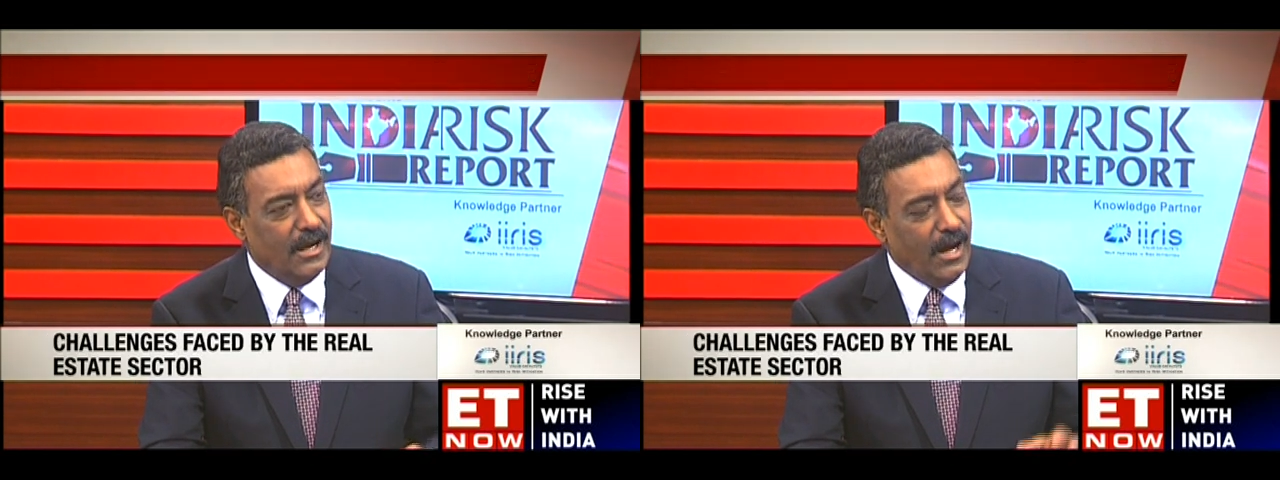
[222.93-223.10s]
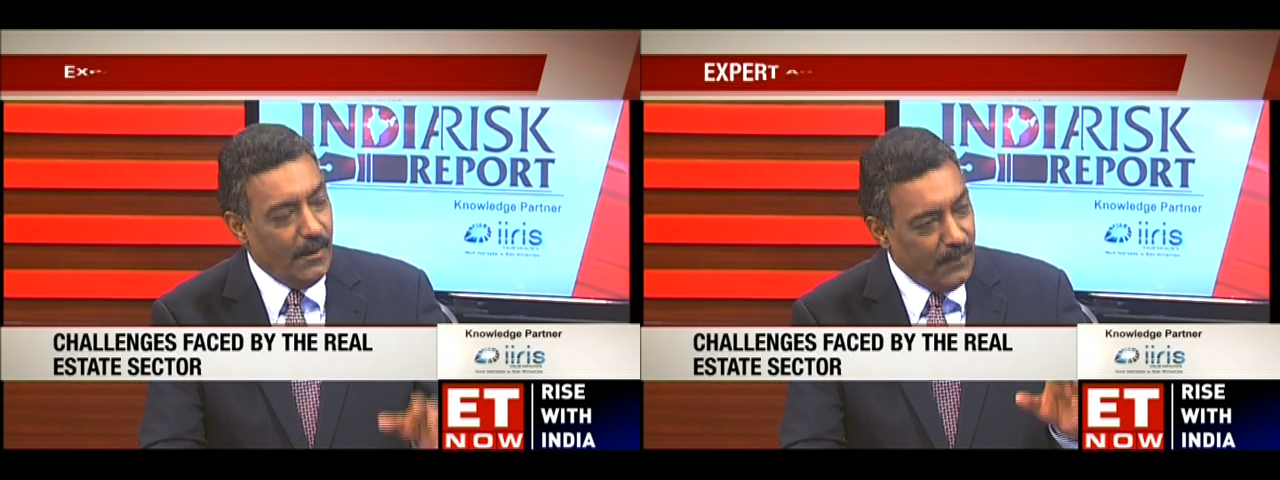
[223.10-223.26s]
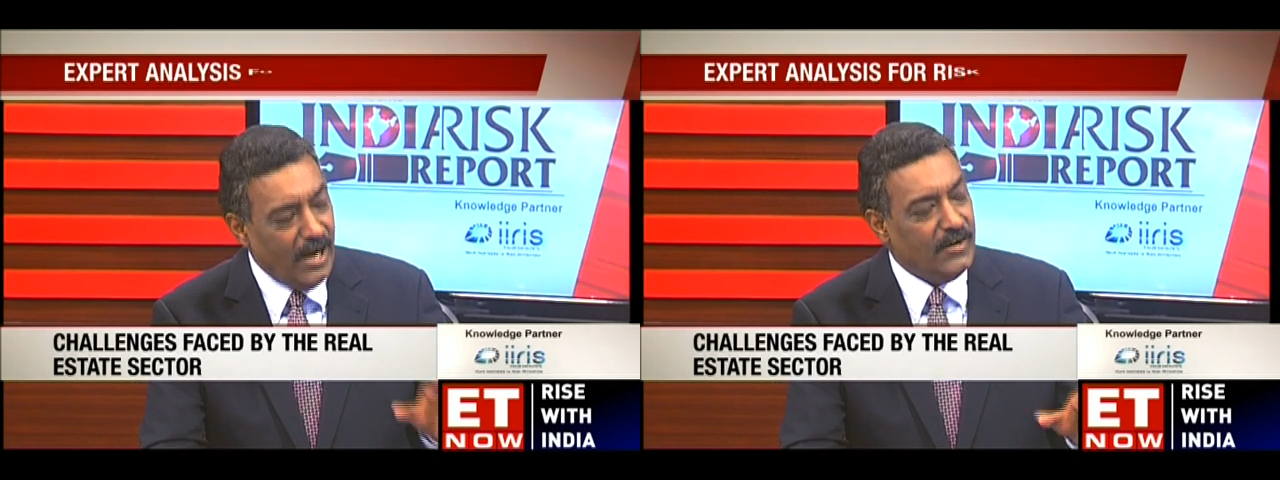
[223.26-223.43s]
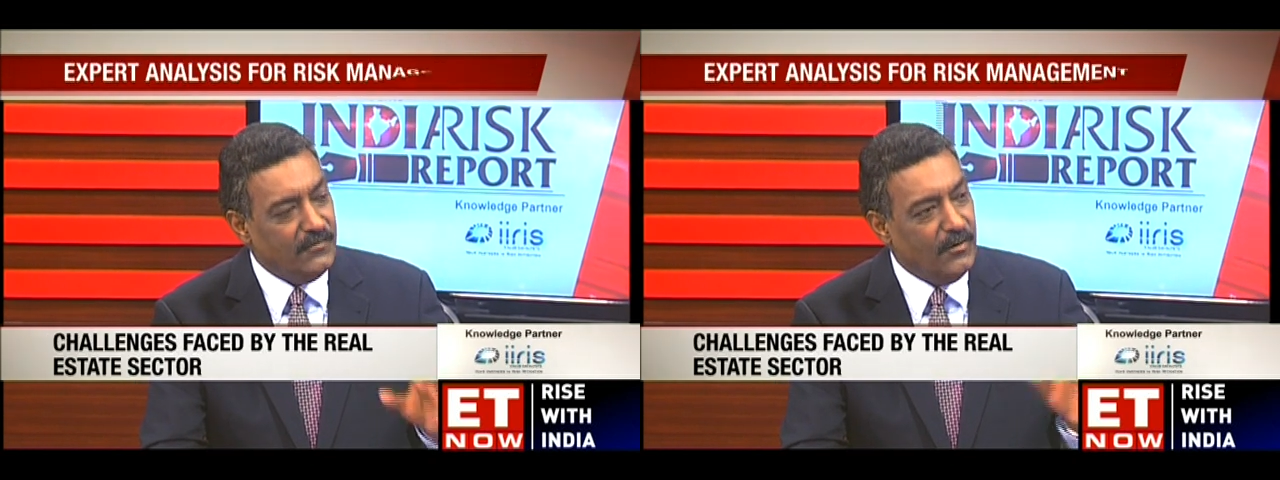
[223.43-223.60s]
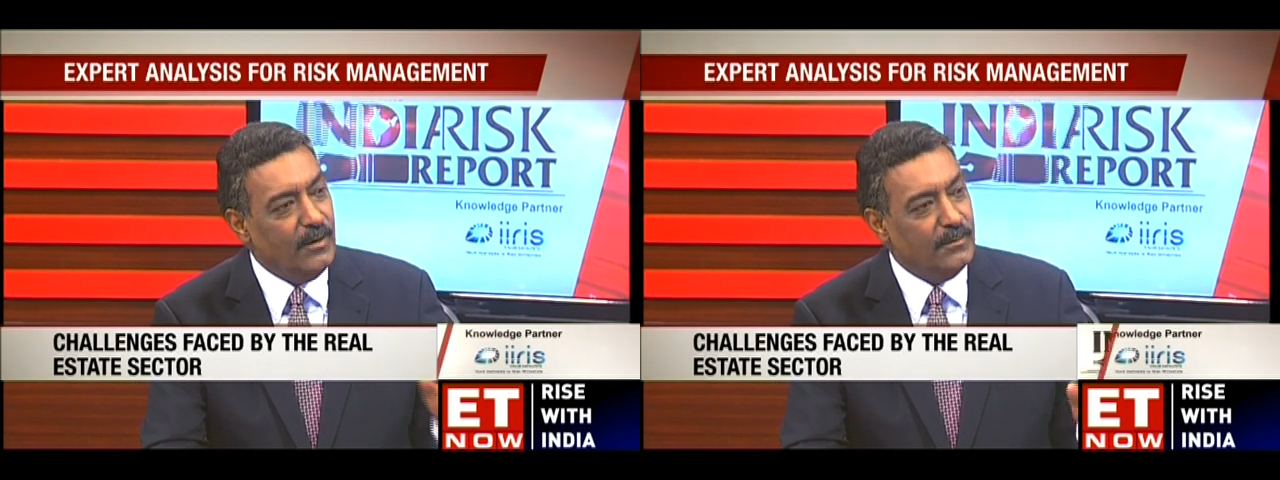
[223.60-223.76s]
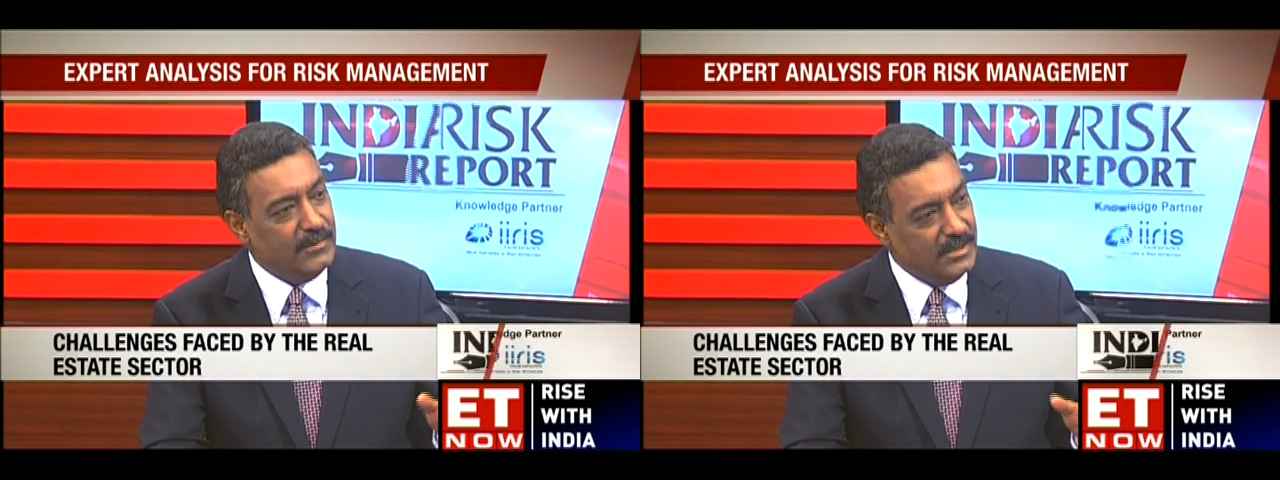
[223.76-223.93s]
apart
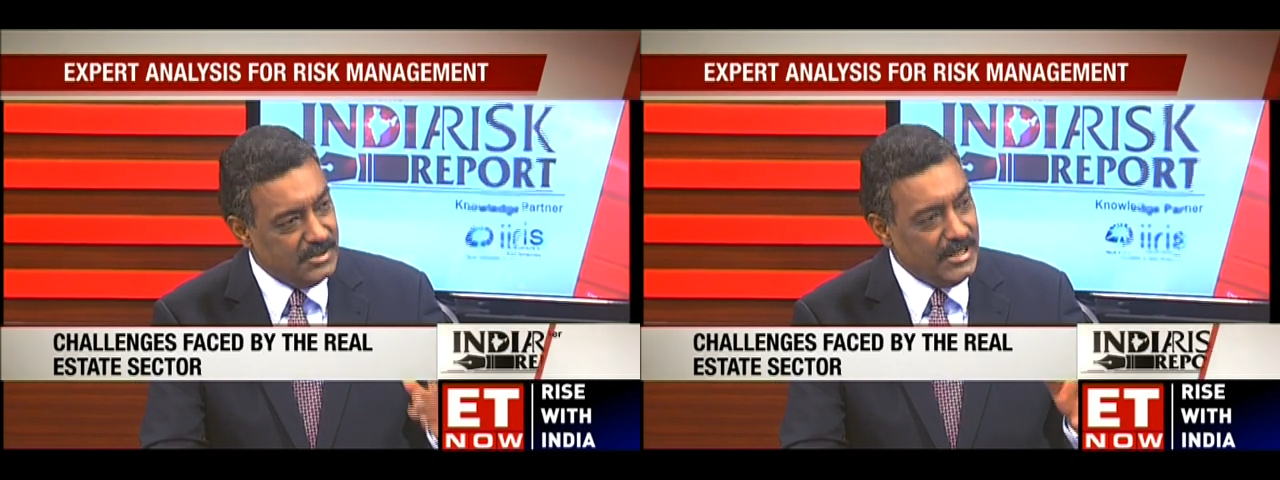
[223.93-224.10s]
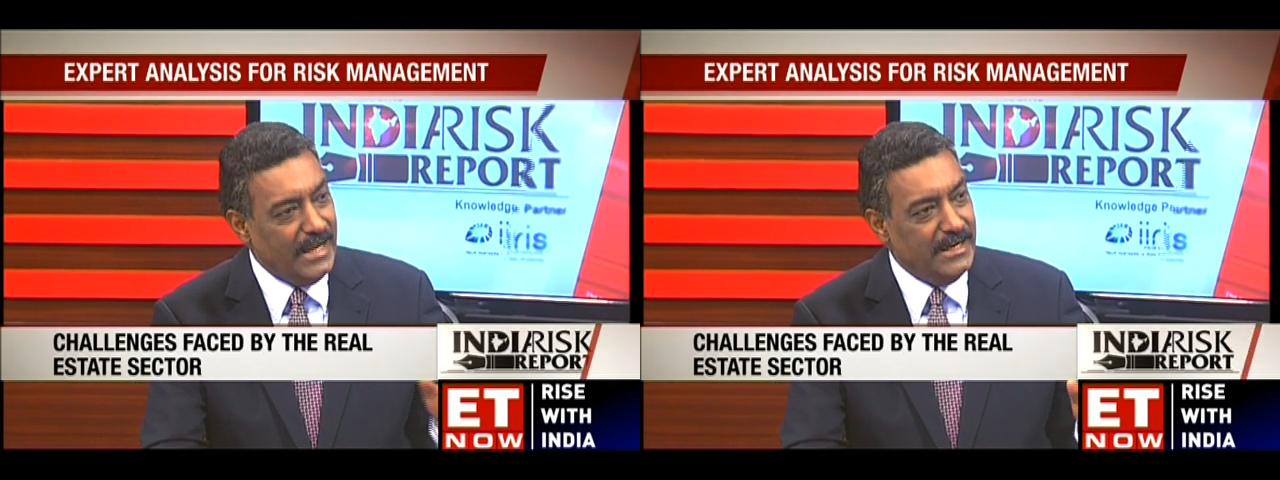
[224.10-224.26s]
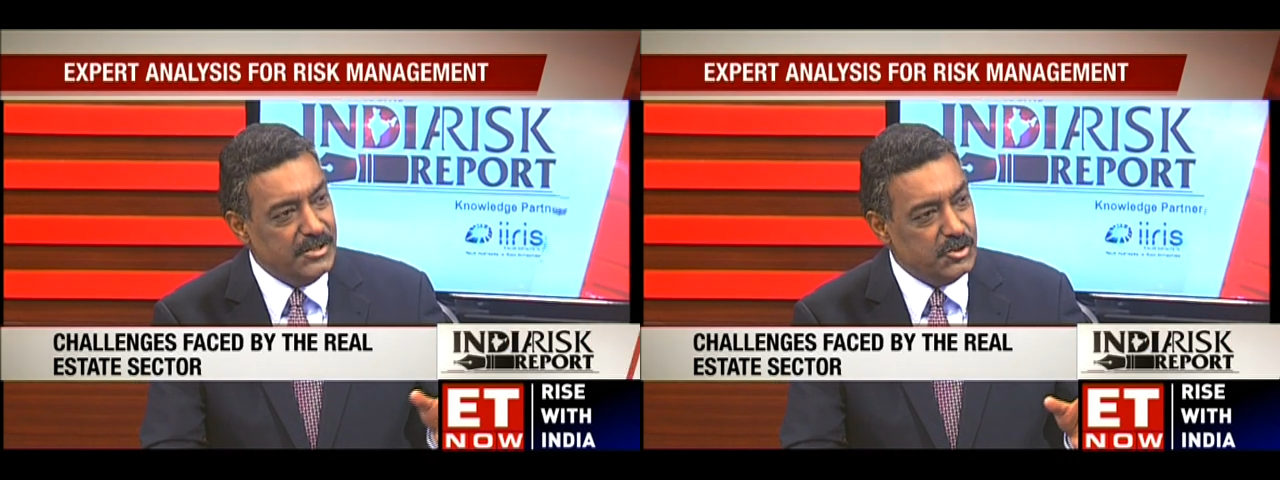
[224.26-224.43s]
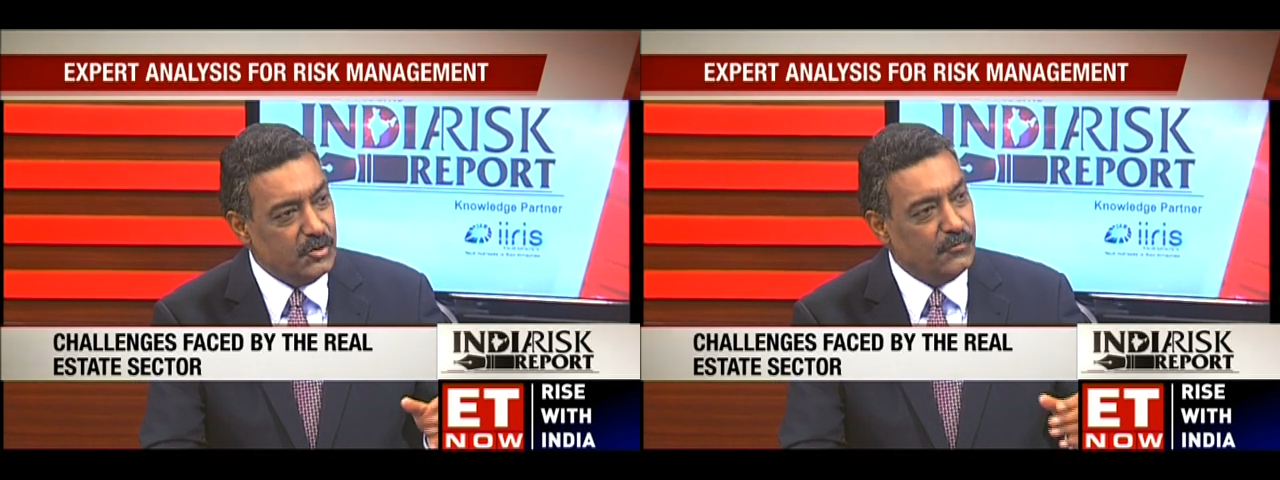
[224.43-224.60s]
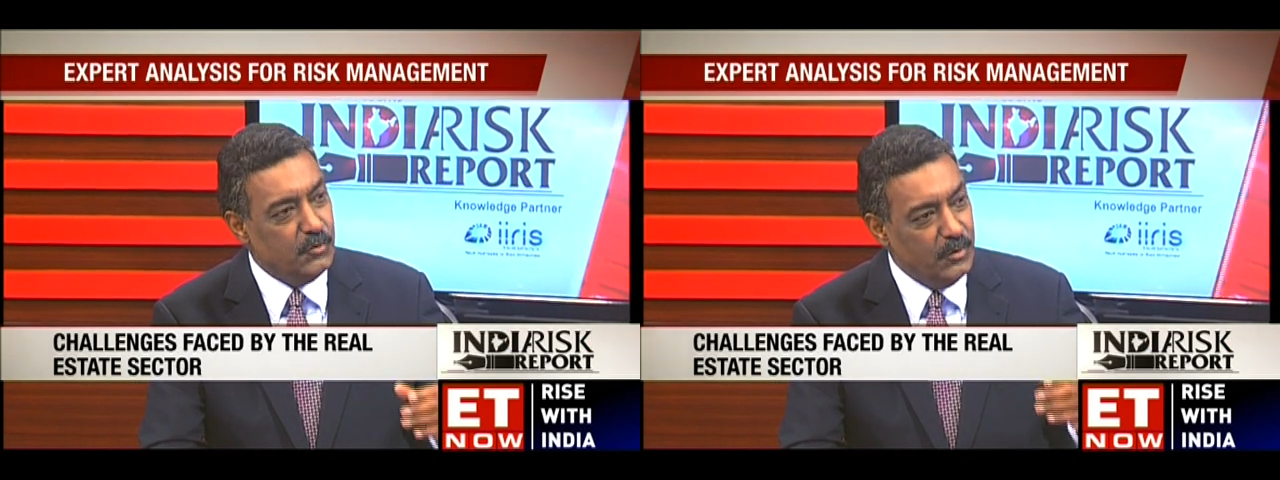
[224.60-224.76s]
from the challenge of